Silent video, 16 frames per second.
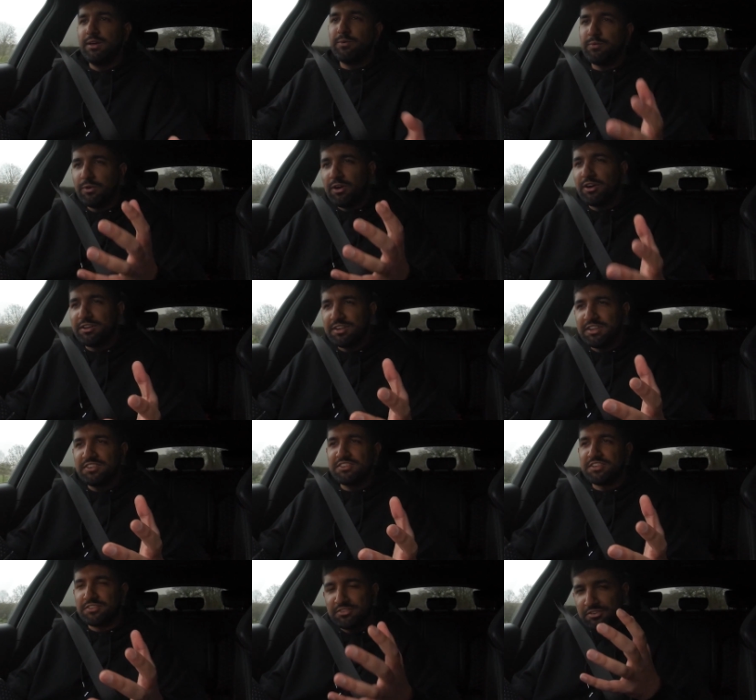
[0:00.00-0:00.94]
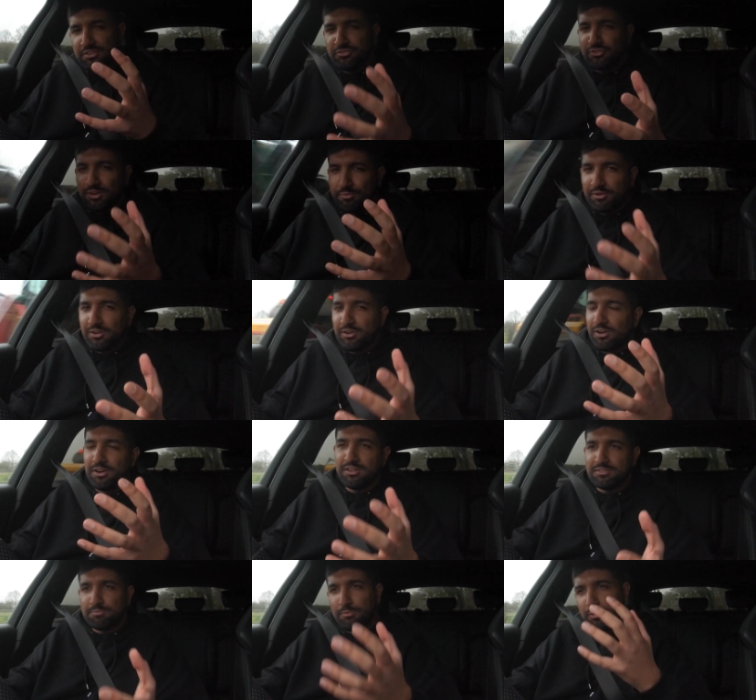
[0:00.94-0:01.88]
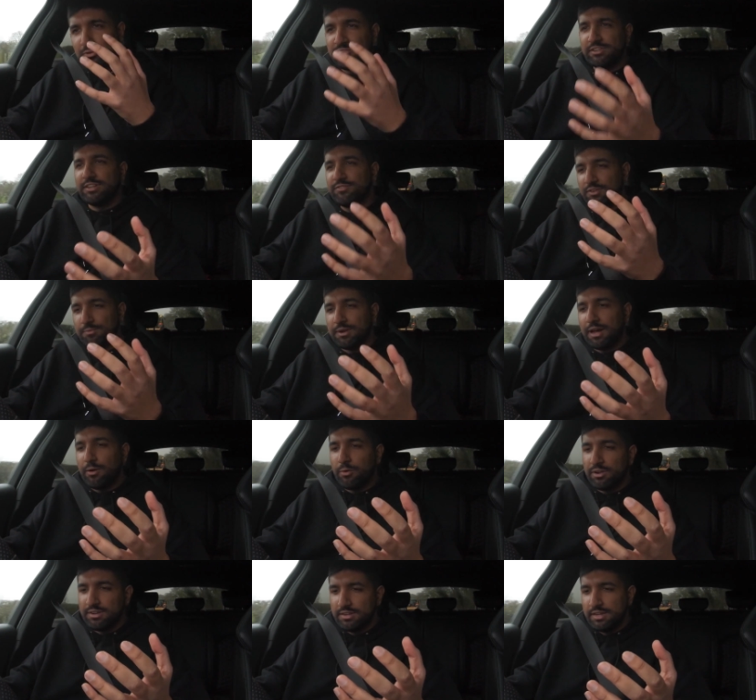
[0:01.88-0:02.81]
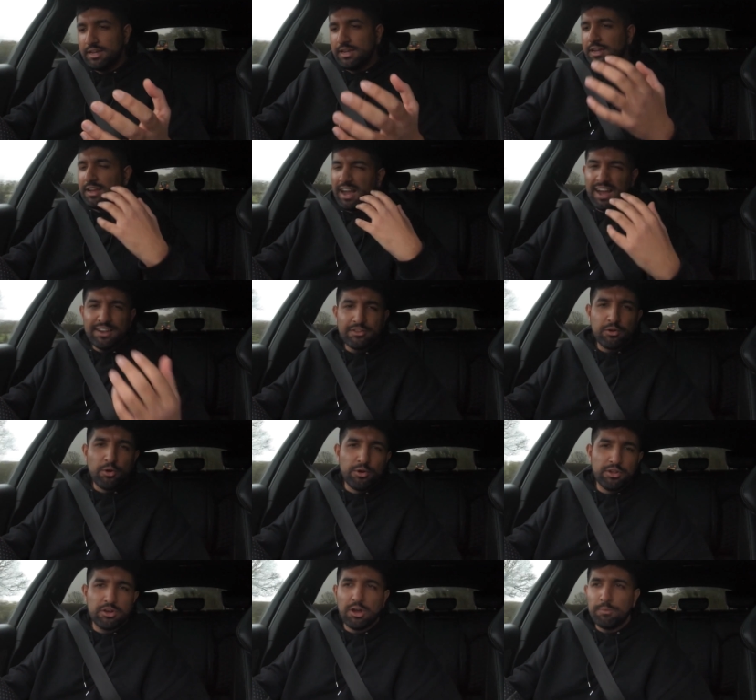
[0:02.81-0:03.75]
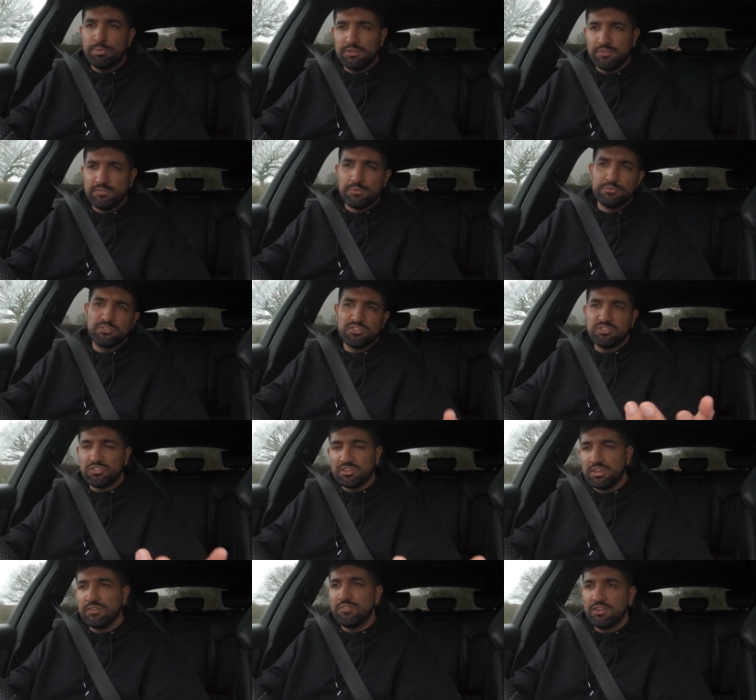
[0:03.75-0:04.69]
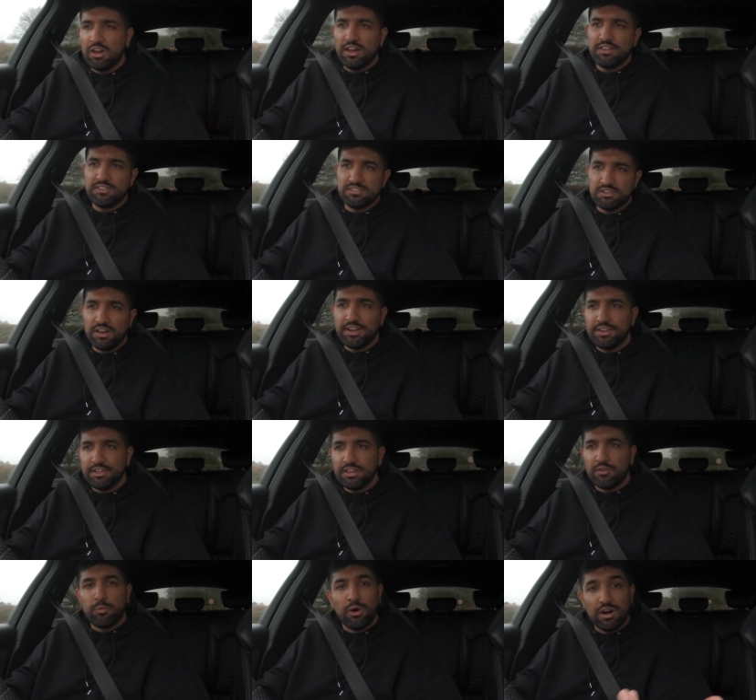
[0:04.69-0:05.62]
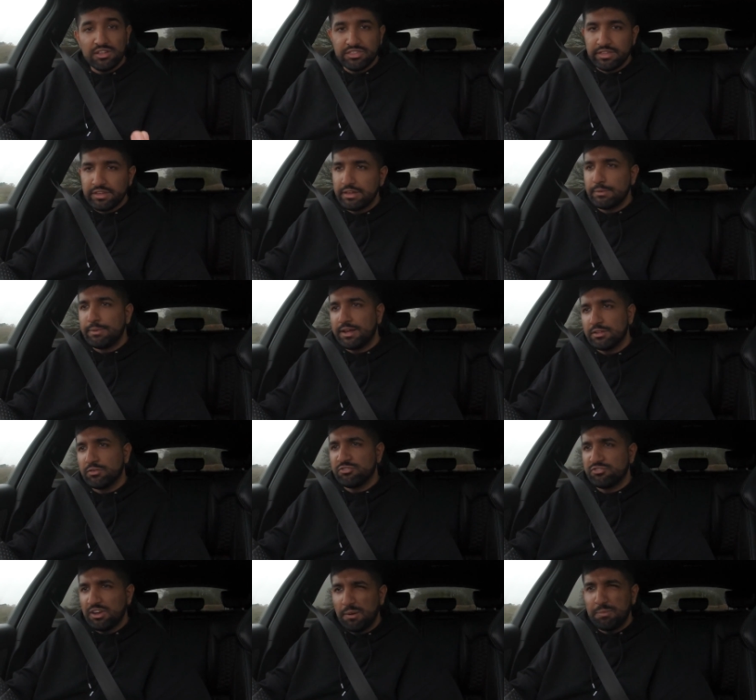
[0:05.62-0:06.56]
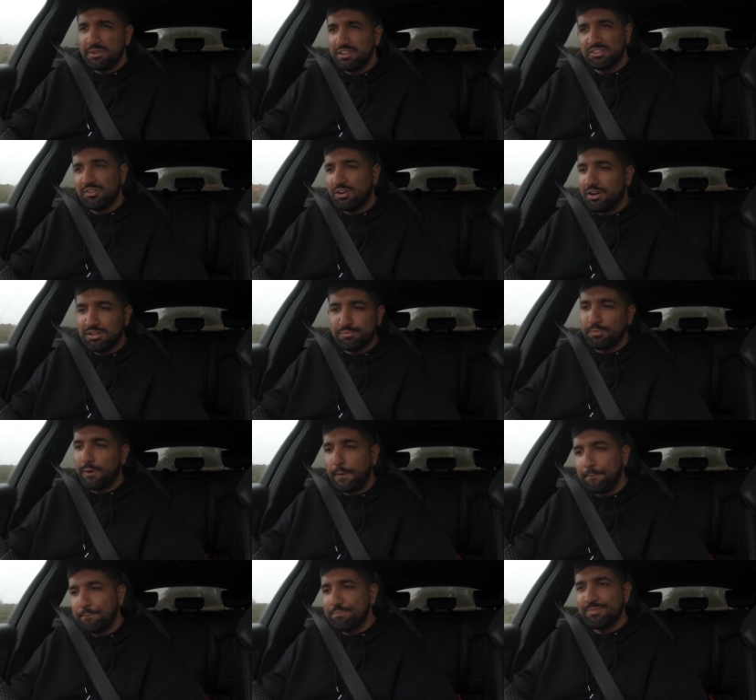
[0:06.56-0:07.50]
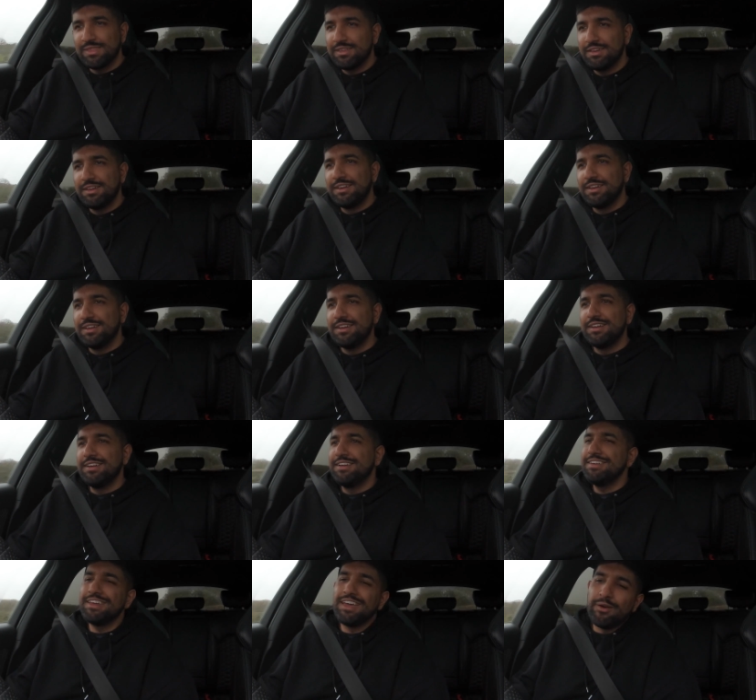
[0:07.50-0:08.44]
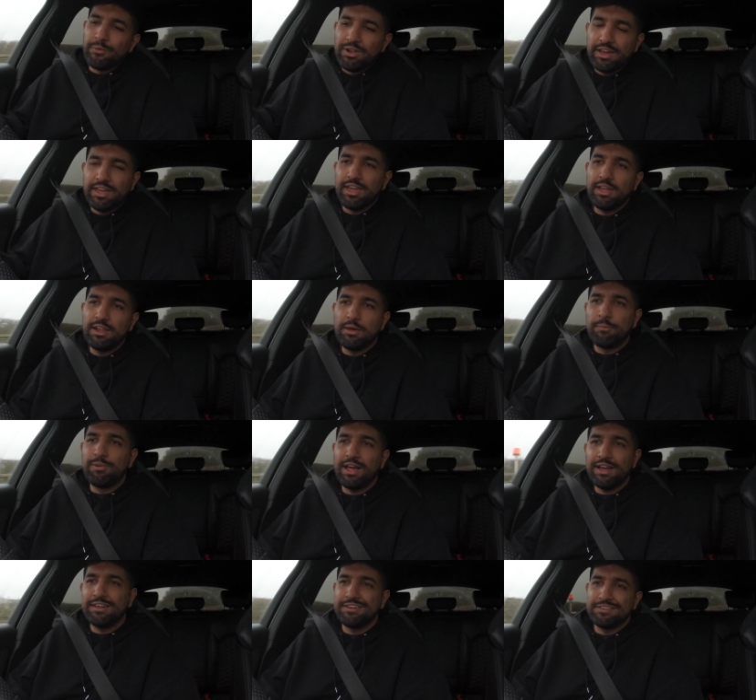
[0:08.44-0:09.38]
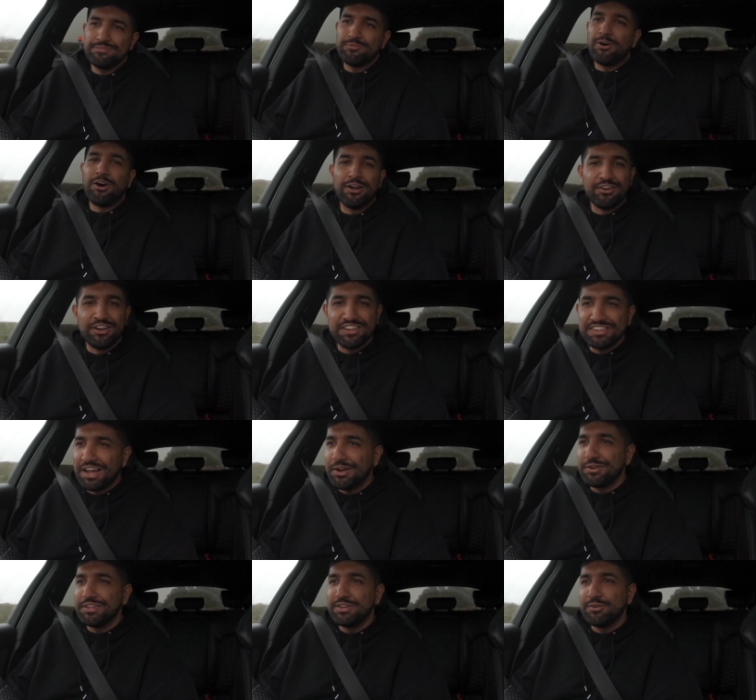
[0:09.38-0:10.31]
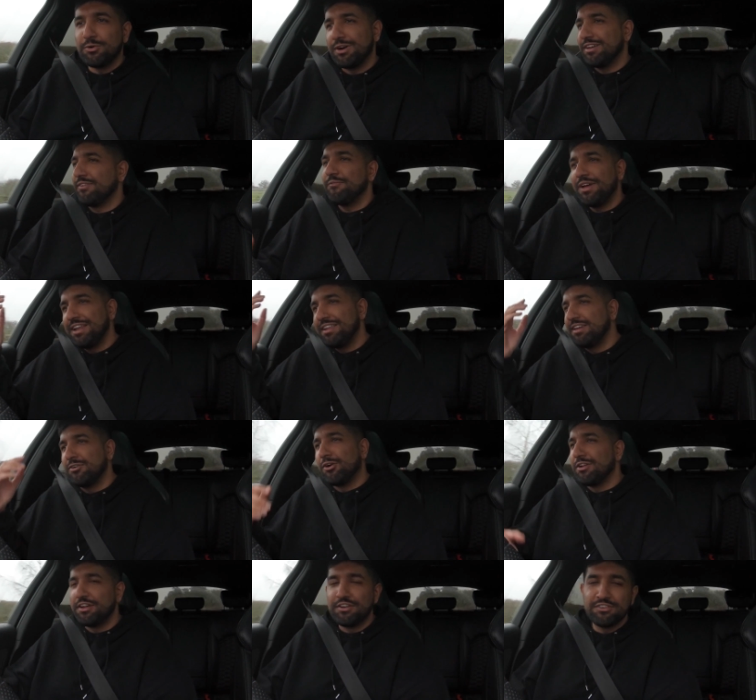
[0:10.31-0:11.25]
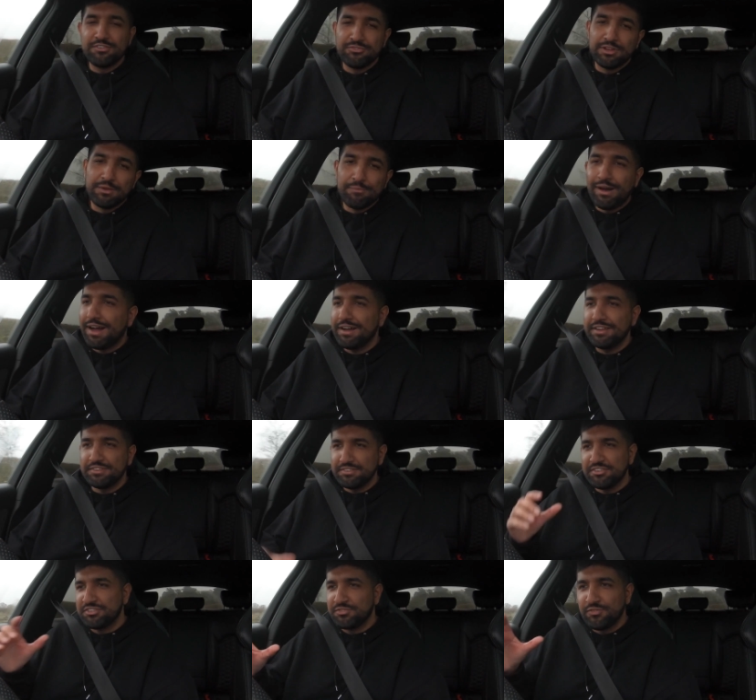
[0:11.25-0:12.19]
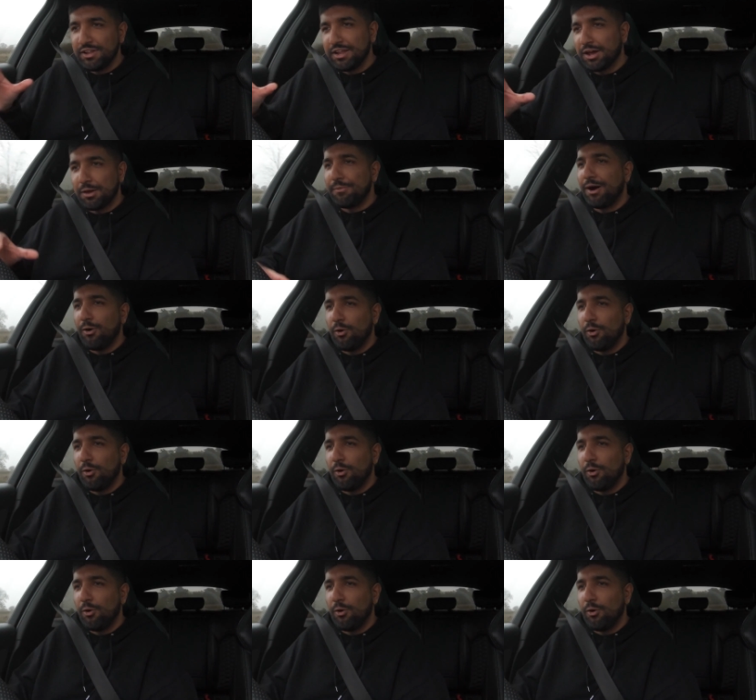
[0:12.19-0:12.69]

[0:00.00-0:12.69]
we are going to stick to the German cars mostly from now on. I had to go on a couple of them just to give you guys an idea what I think about those Japanese cars, but yeah, when I get in a black RS Audi or any colour, it doesn't really matter. I just feel like I'm at